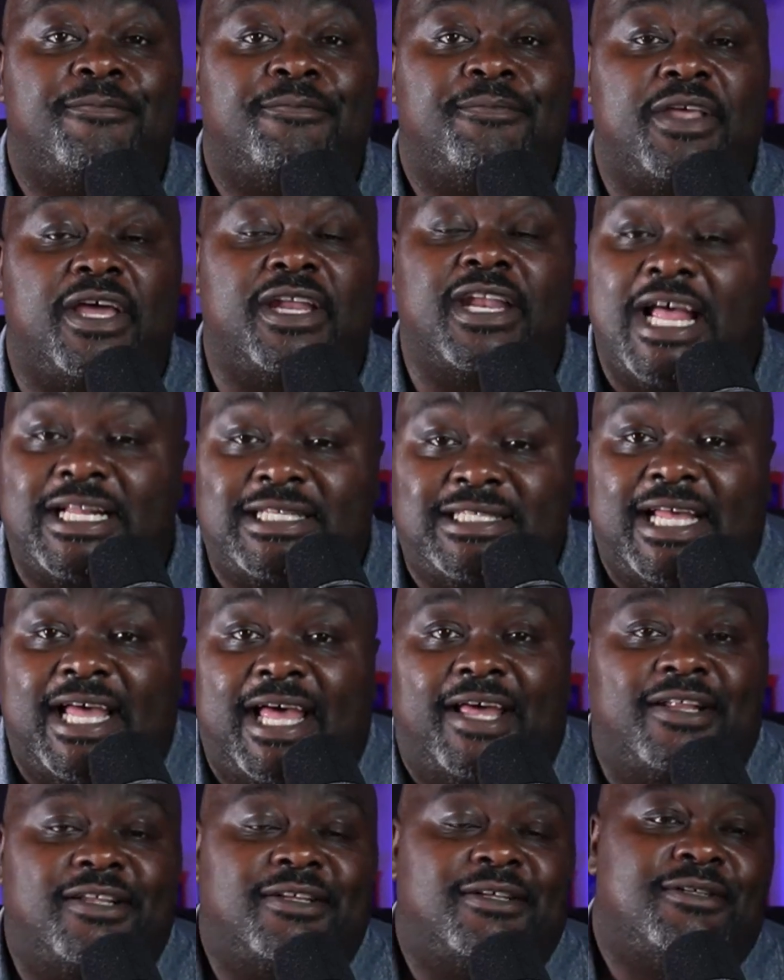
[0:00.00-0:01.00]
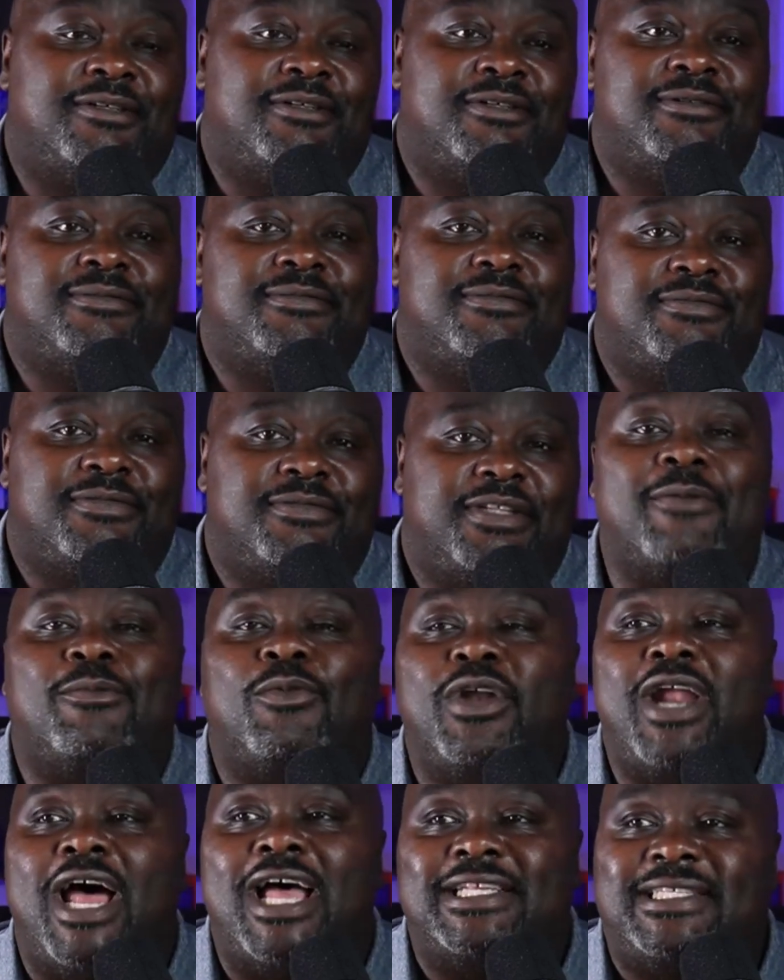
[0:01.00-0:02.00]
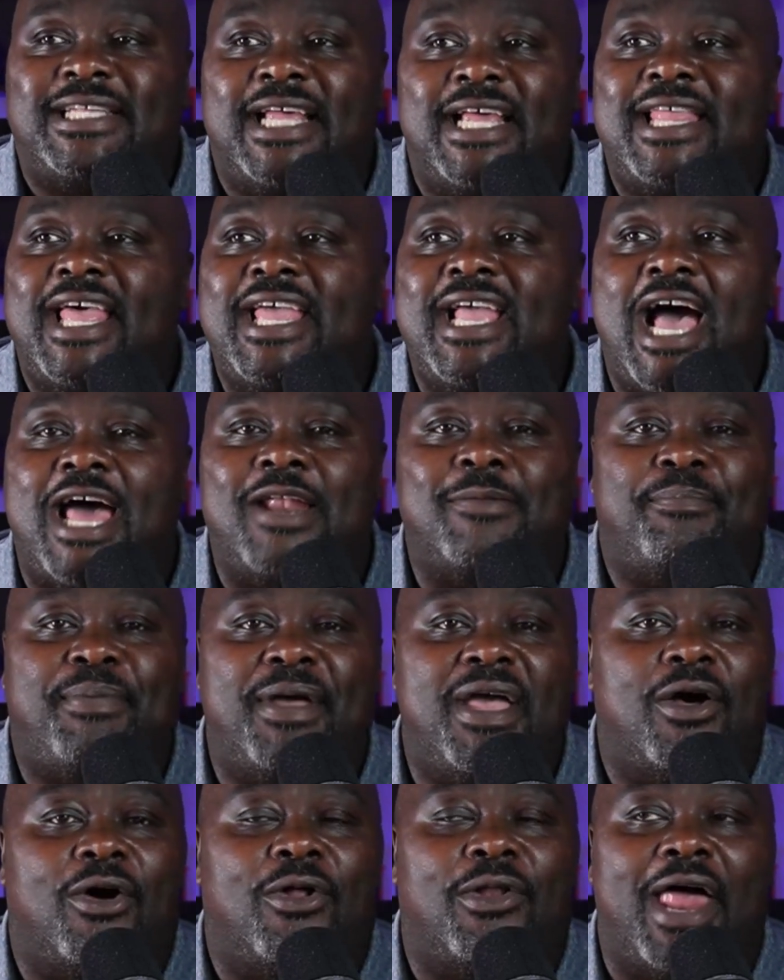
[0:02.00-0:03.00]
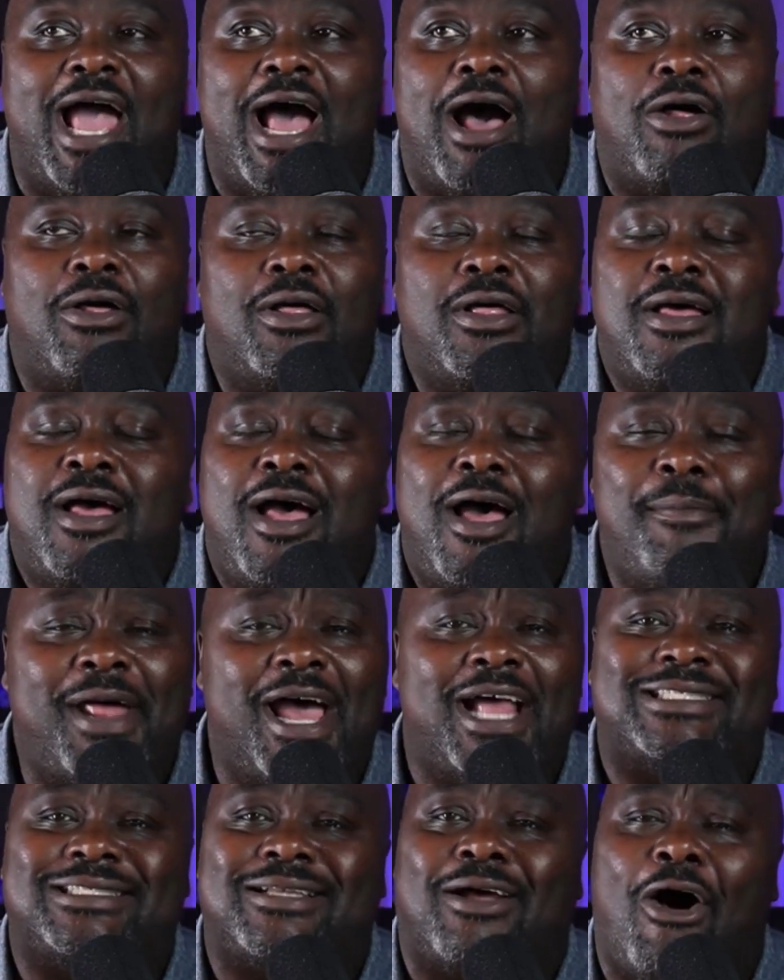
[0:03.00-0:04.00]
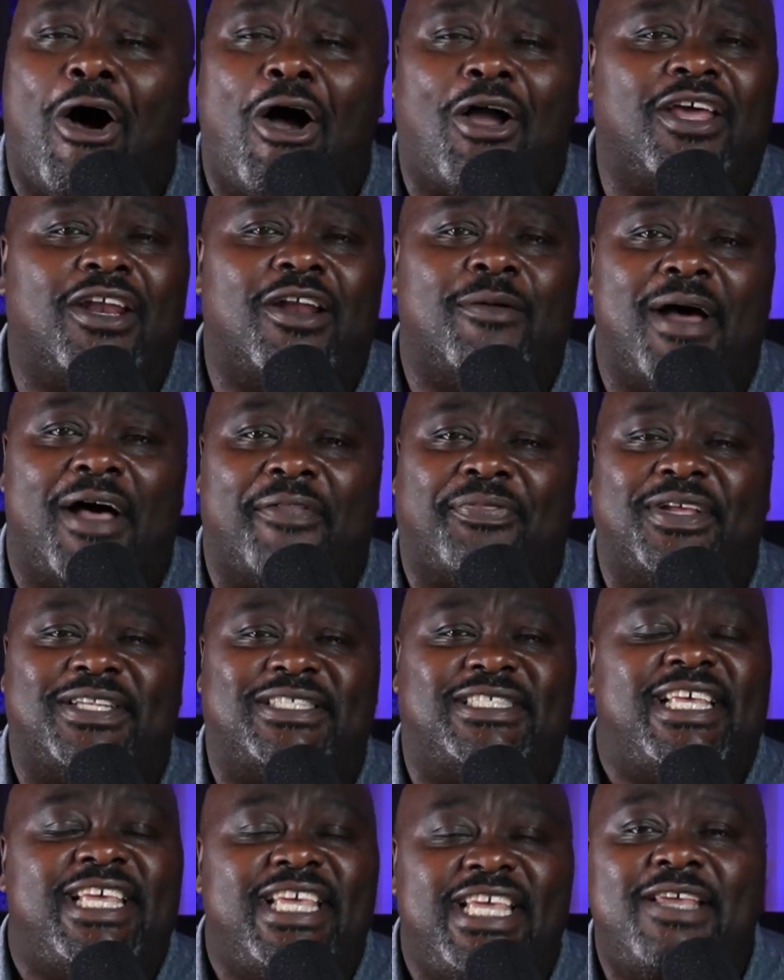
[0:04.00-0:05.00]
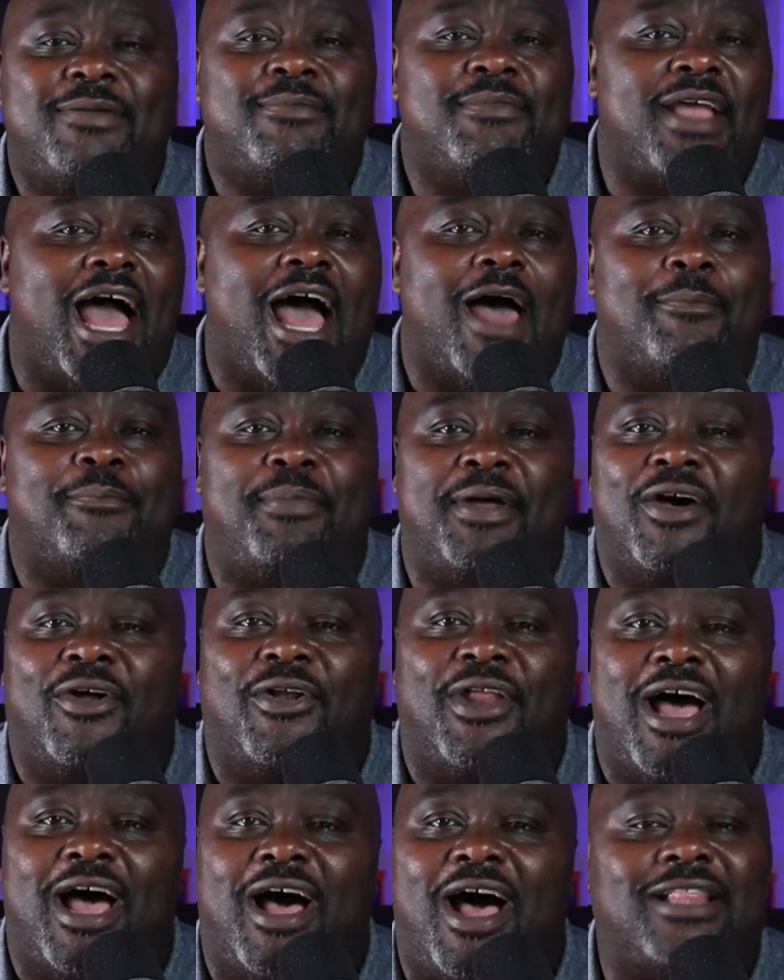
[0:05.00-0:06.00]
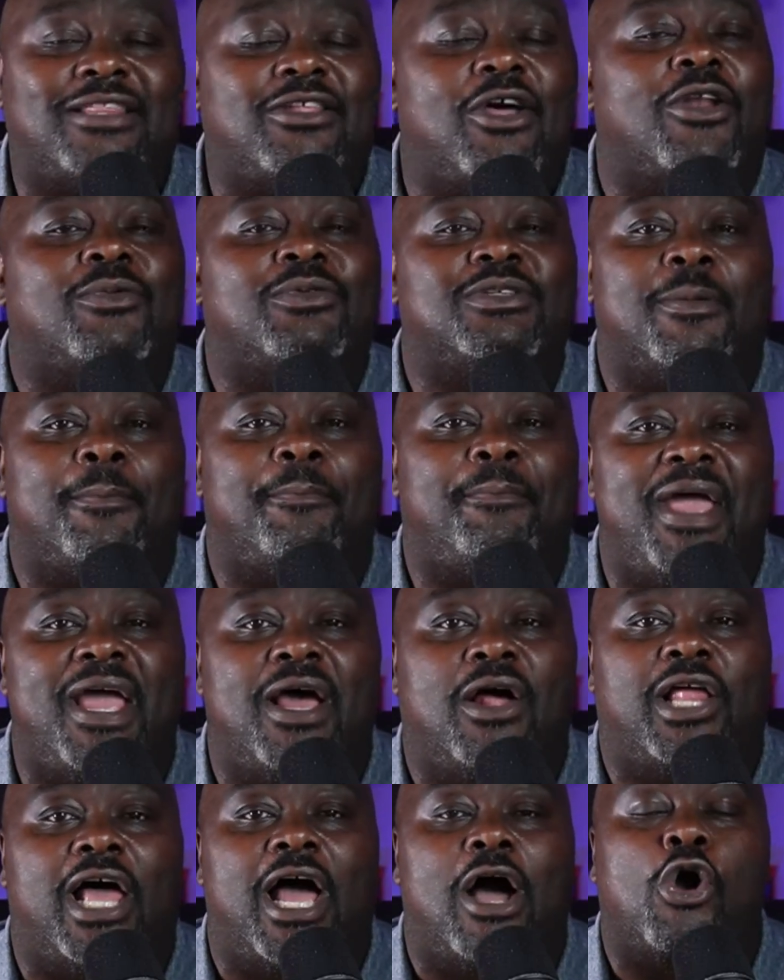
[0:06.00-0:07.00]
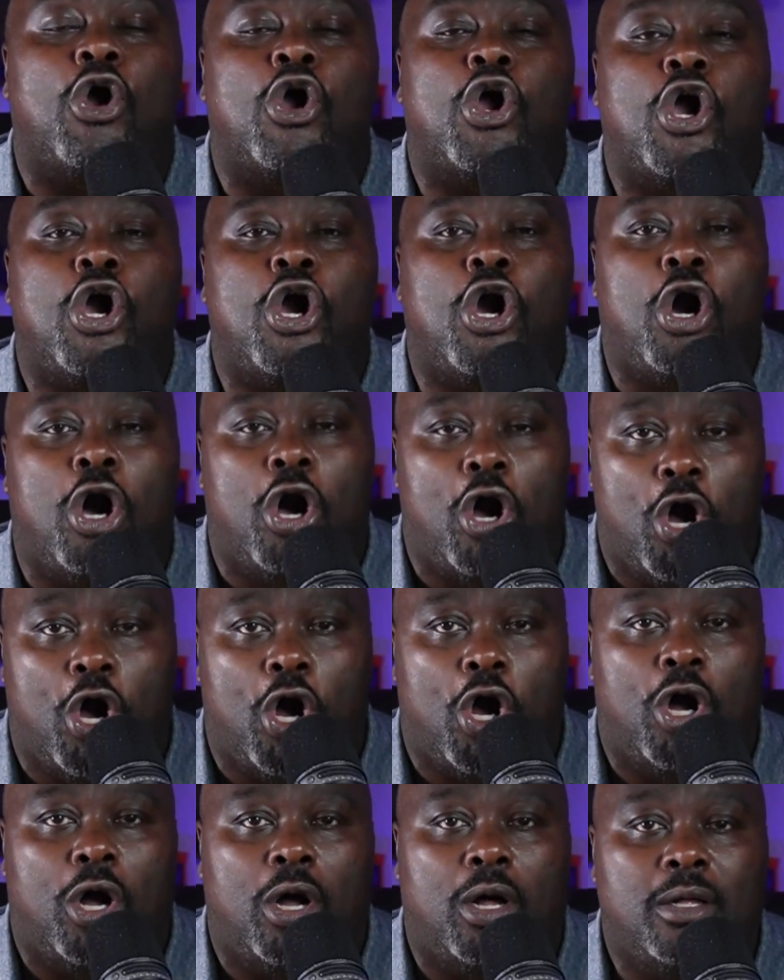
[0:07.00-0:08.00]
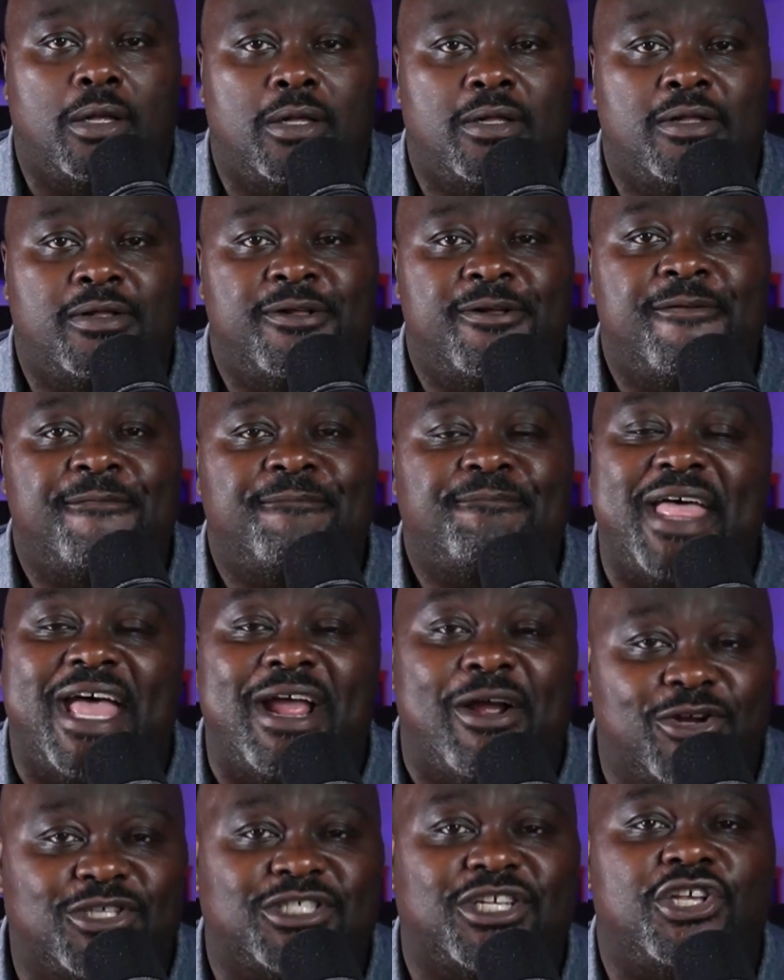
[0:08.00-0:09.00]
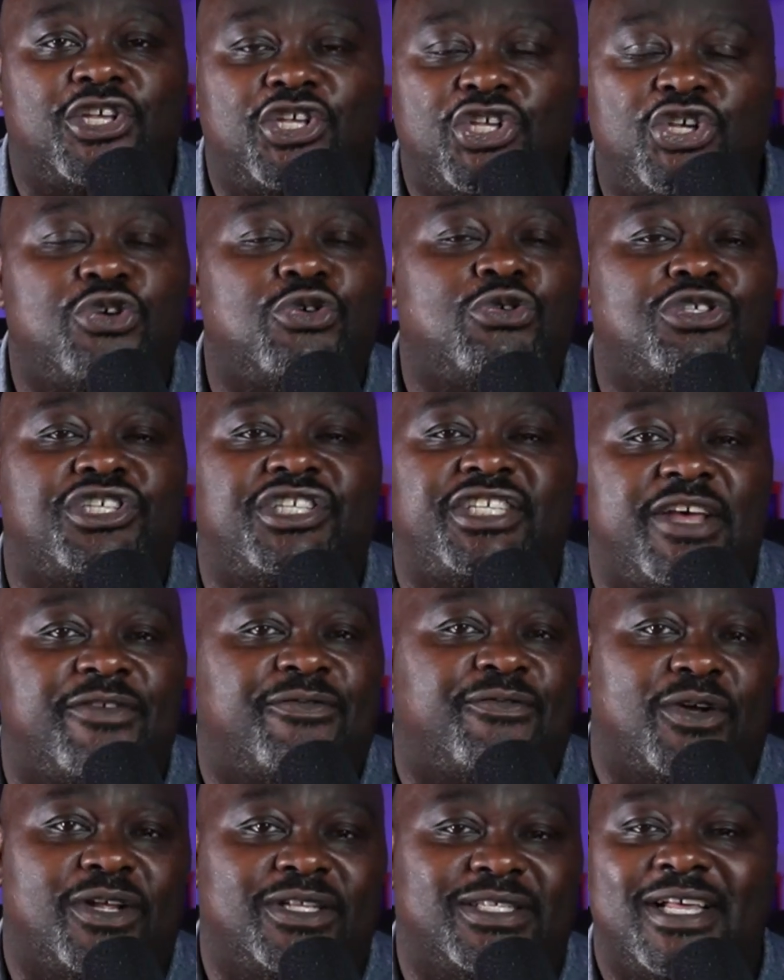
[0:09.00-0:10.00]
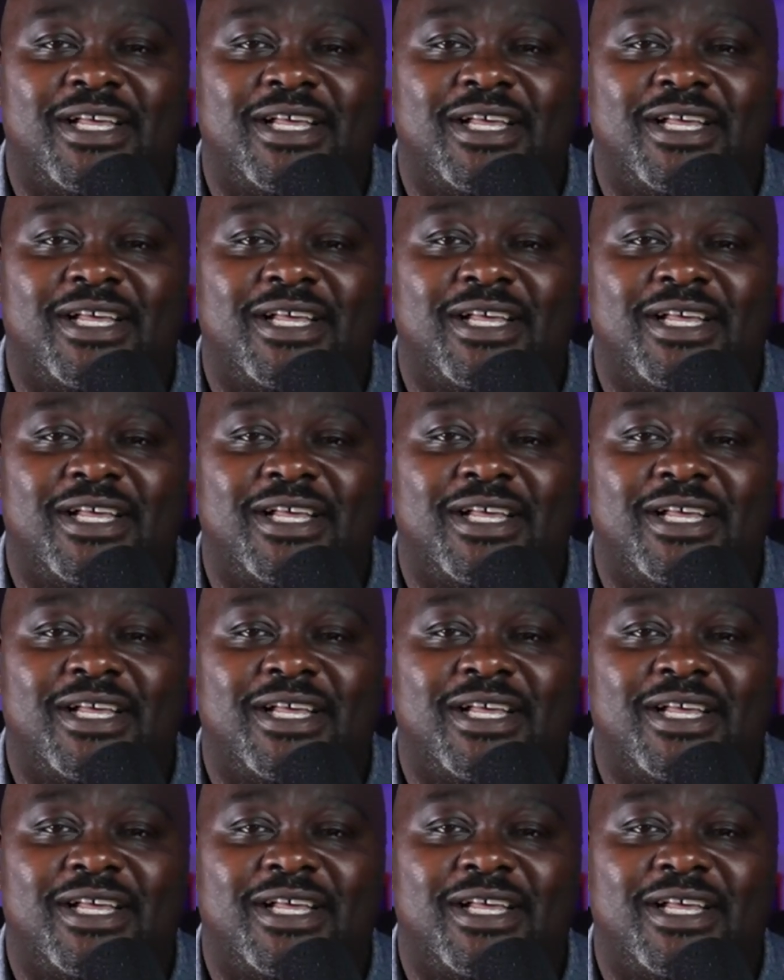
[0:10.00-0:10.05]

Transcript: and that's it. And when I said they got bailed out, I'm not talking about the team got bailed out. I thought it was a bailout call. There's a huge difference.